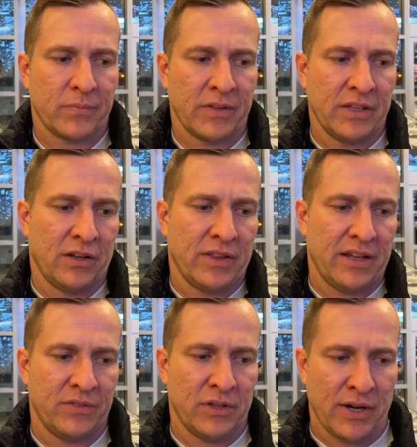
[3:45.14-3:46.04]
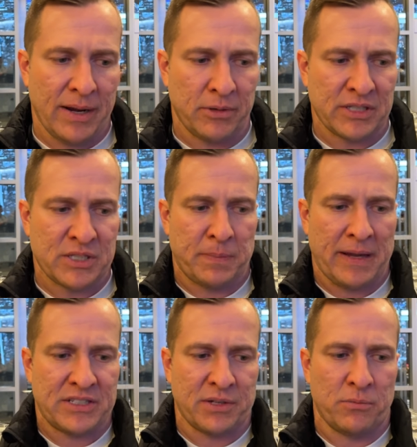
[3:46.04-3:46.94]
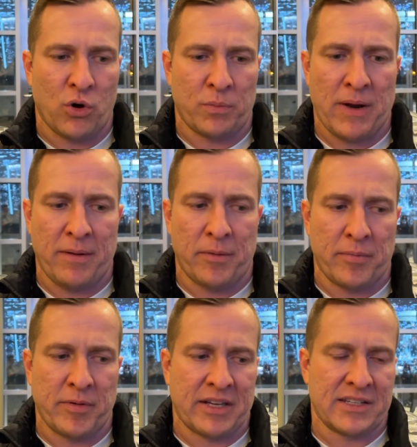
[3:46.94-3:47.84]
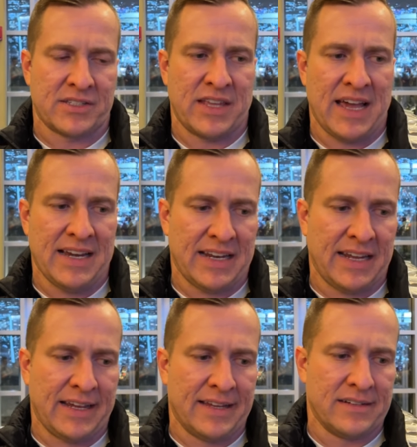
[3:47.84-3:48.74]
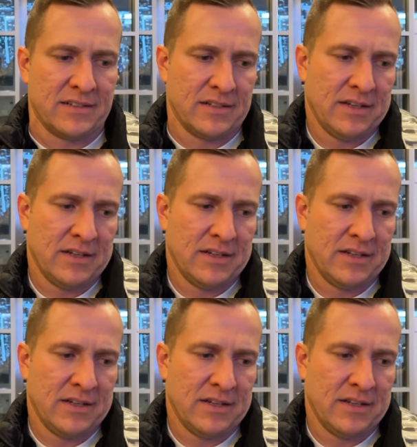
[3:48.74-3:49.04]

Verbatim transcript: you know they, they're able to space you more probably because of that and